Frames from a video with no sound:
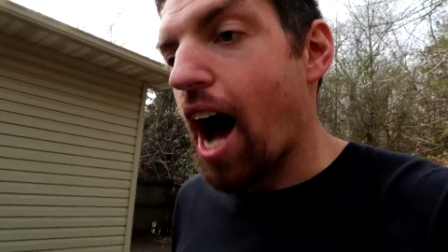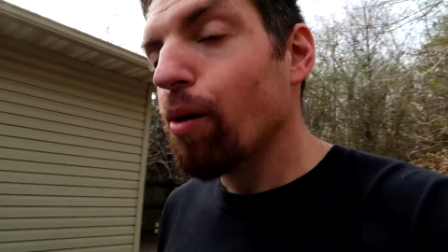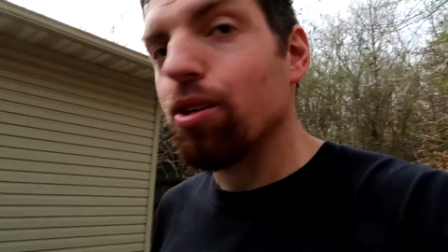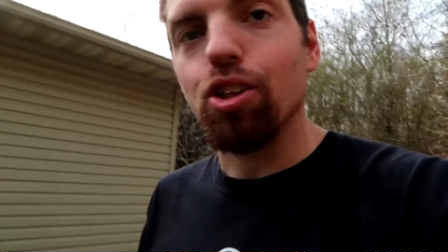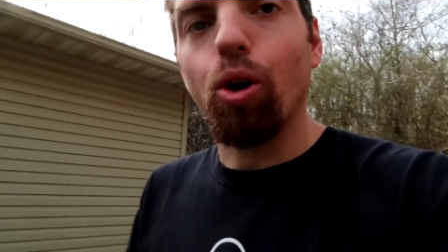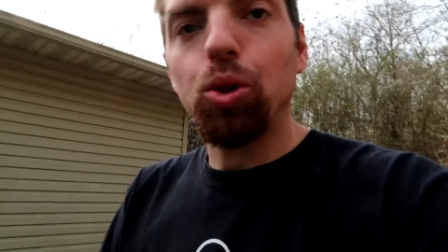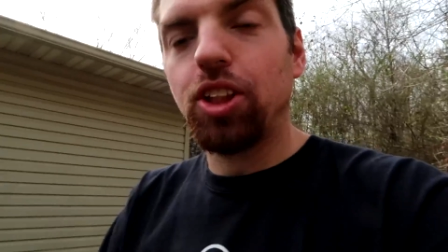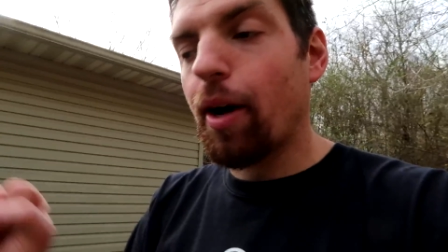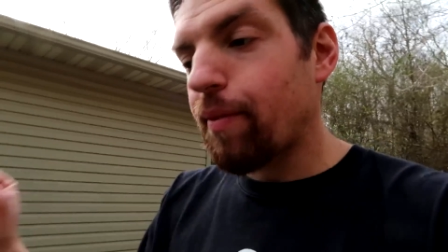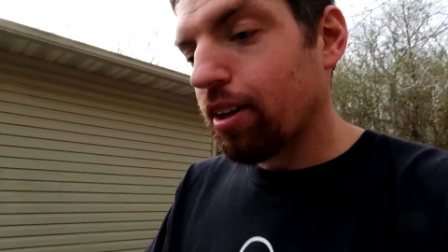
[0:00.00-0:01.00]
I was, the whole
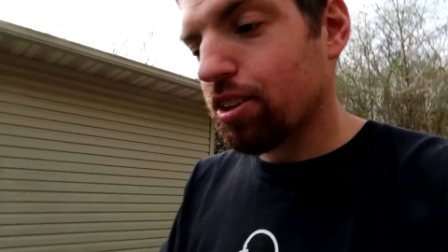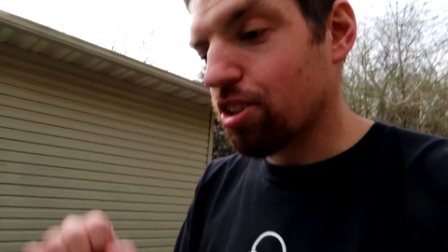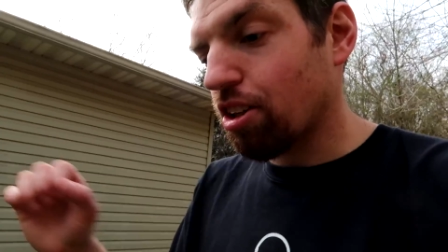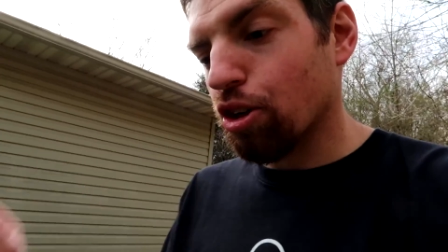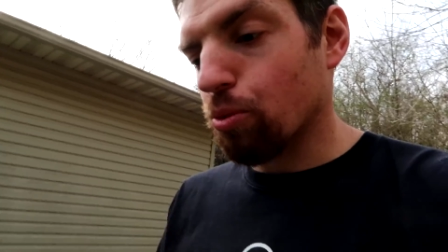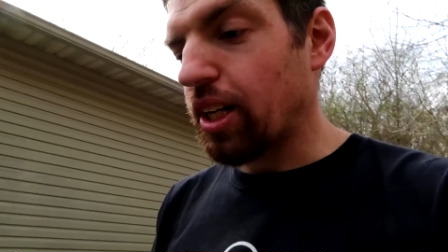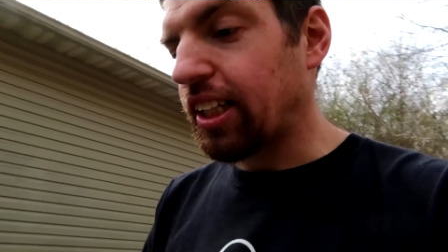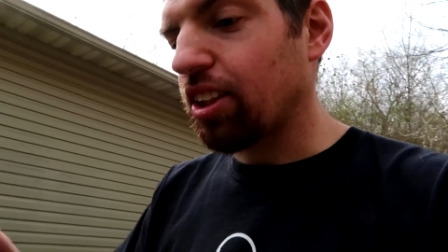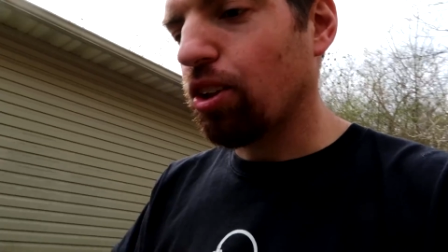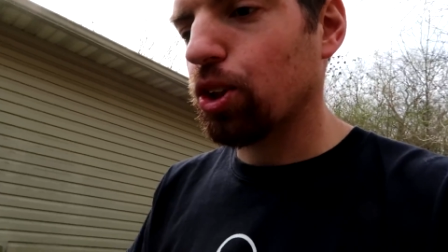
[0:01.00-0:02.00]
time I started
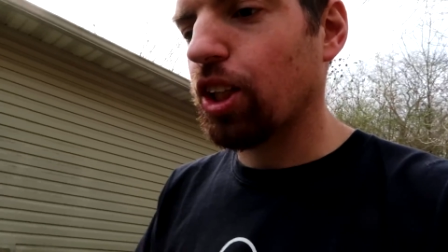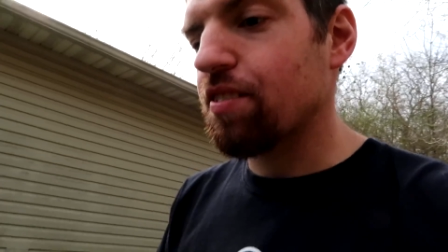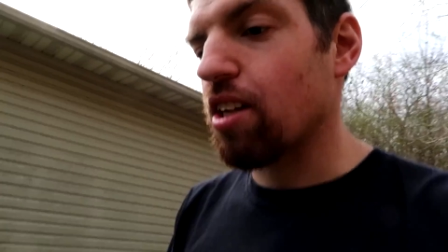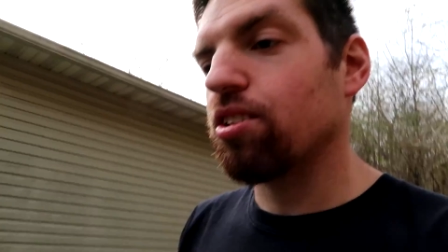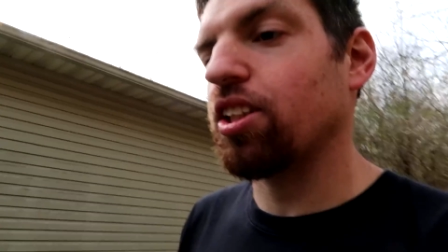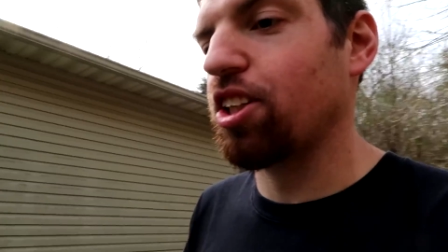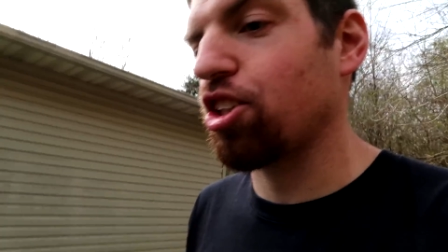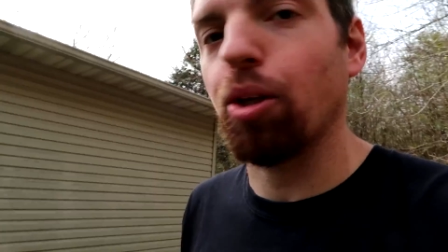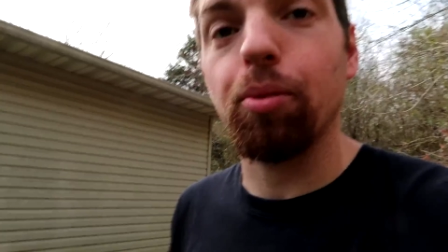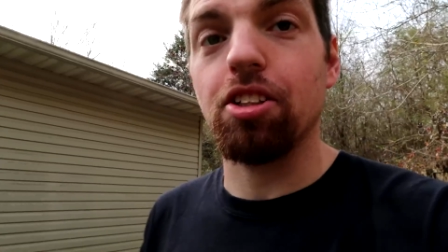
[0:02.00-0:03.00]
raking those leaves, I was like,
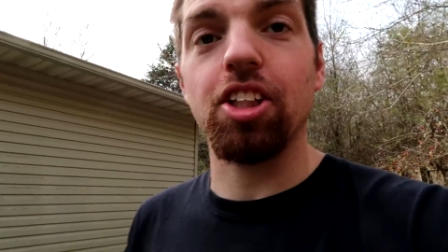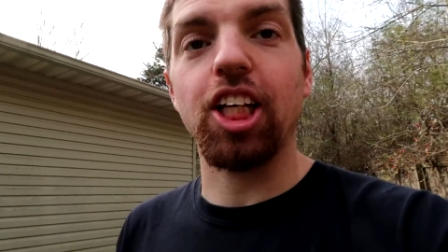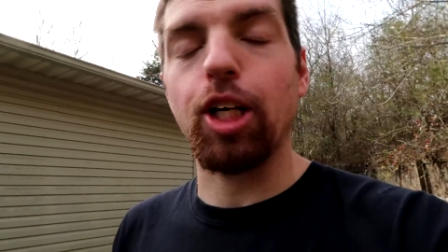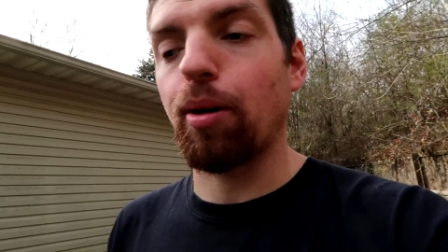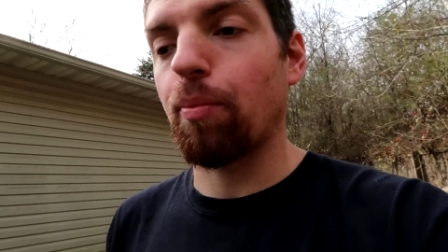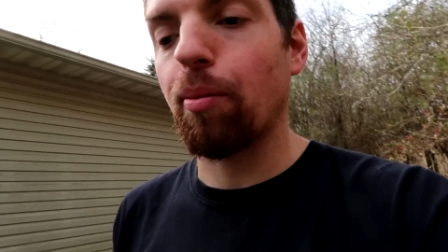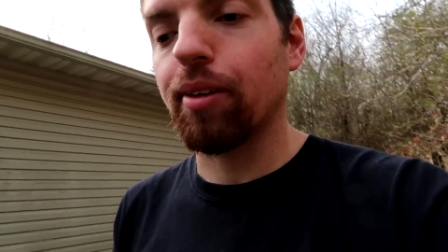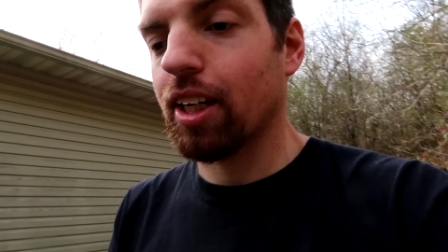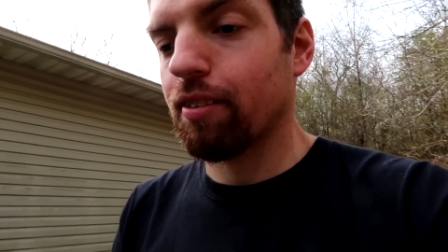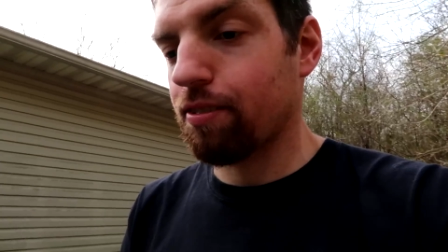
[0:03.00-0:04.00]
something's gonna come up. I'm
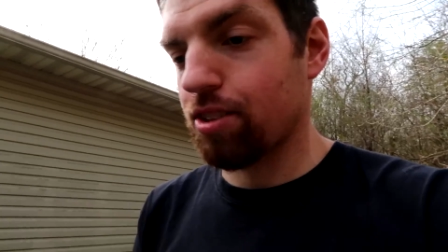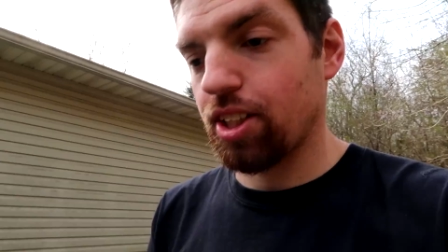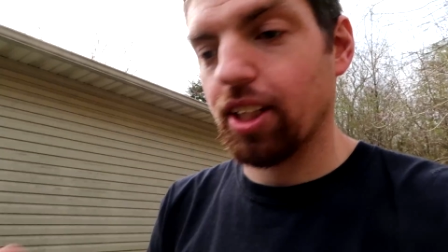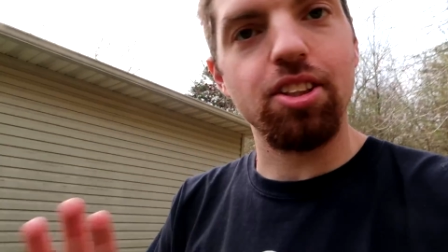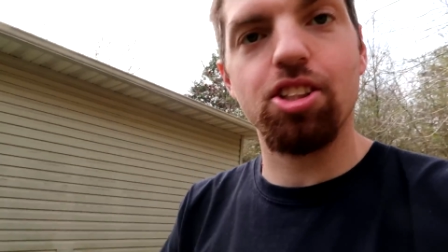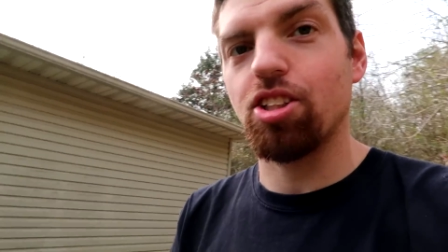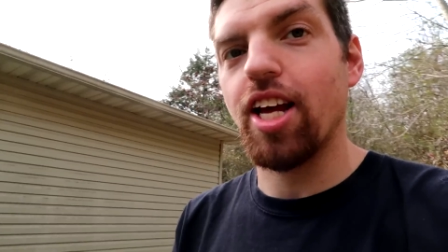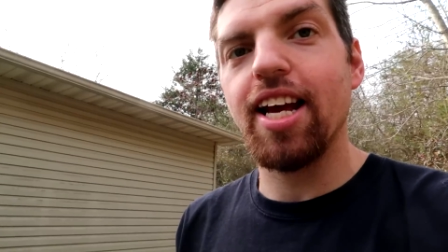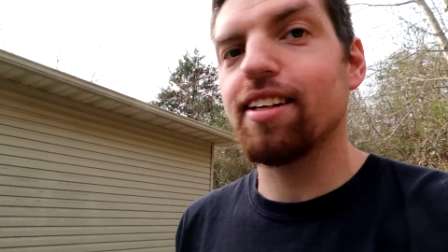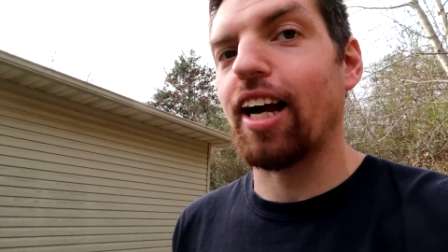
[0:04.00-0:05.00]
gonna see a
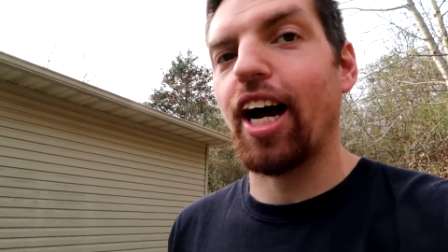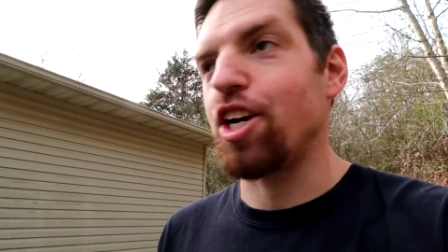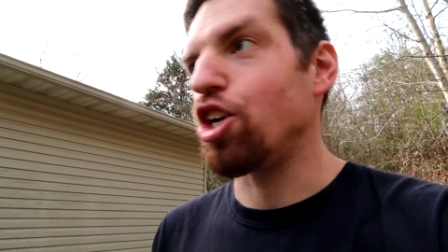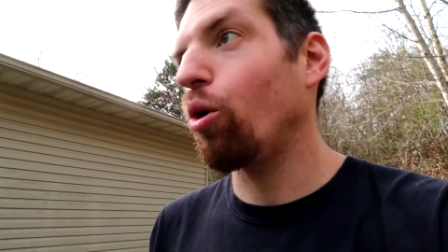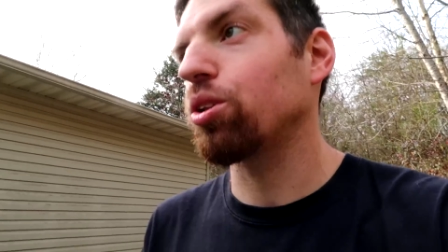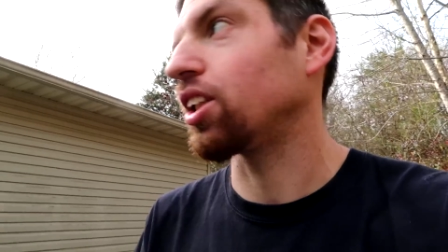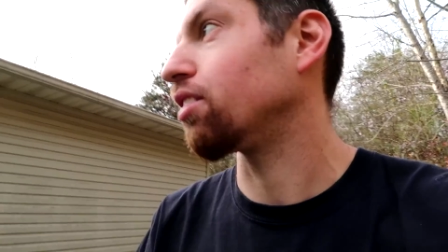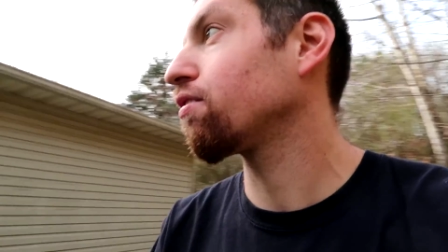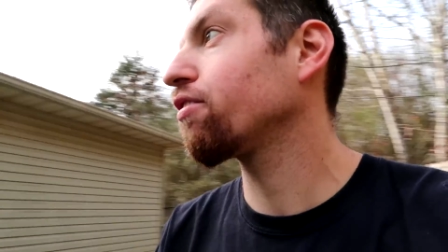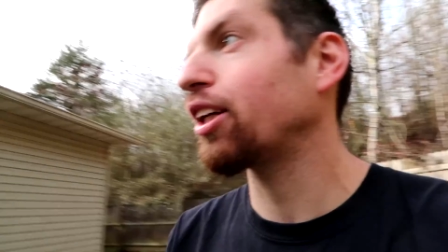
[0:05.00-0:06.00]
snake. I know it's
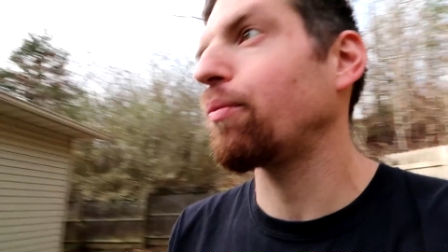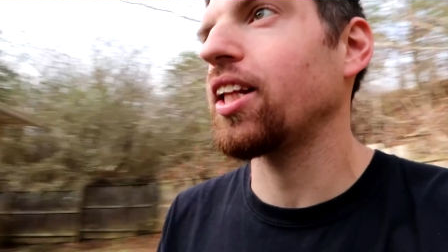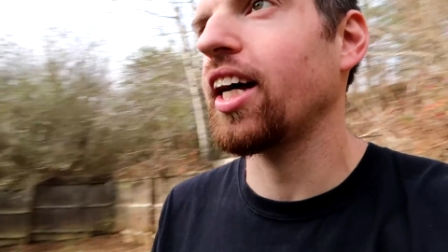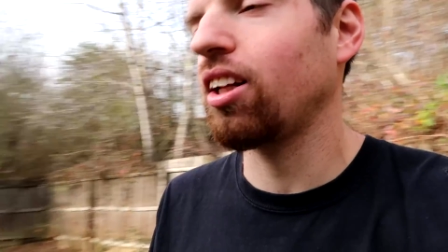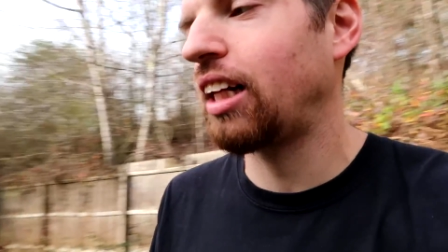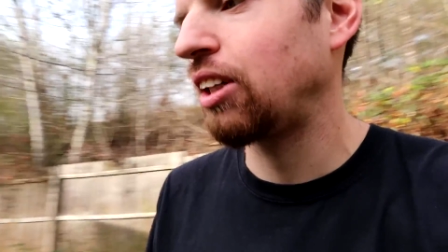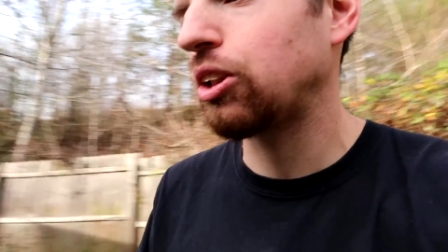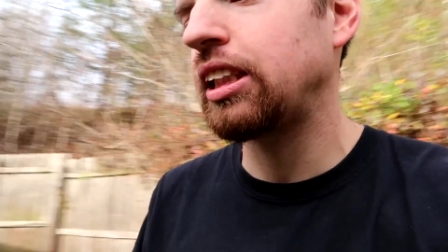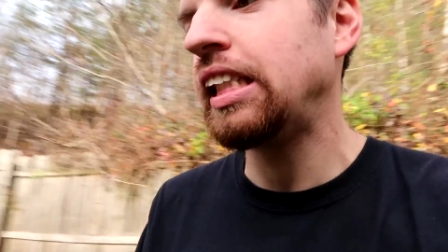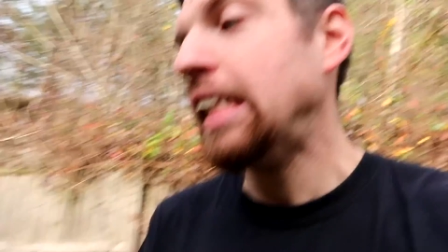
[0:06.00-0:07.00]
gonna freak me the hell
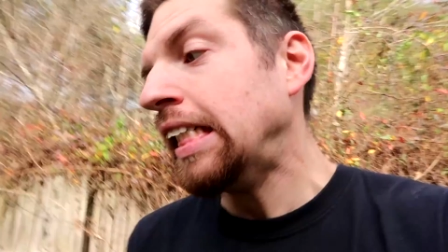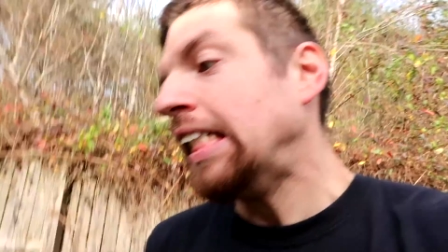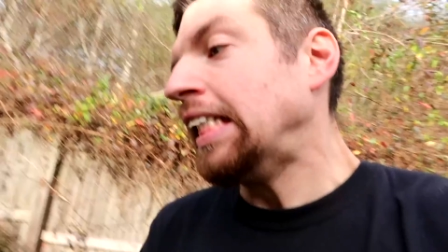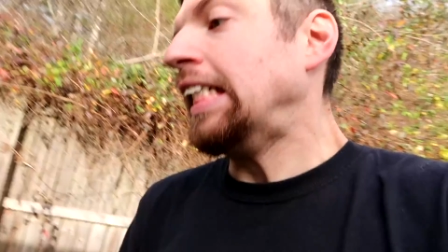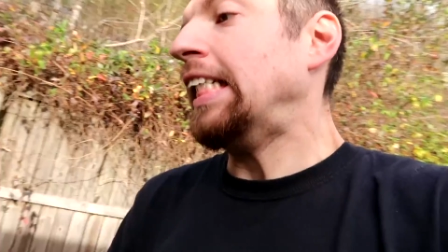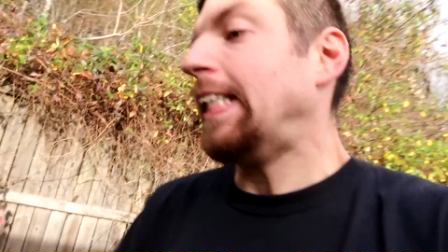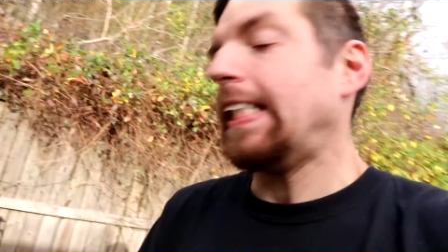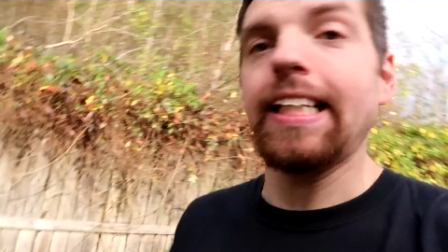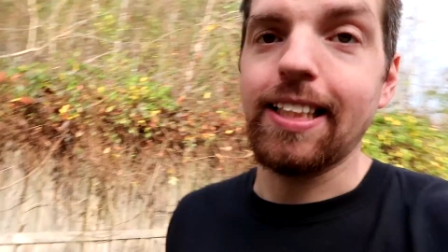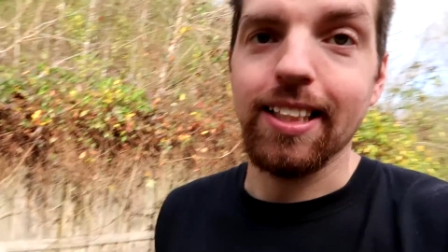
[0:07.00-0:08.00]
out. It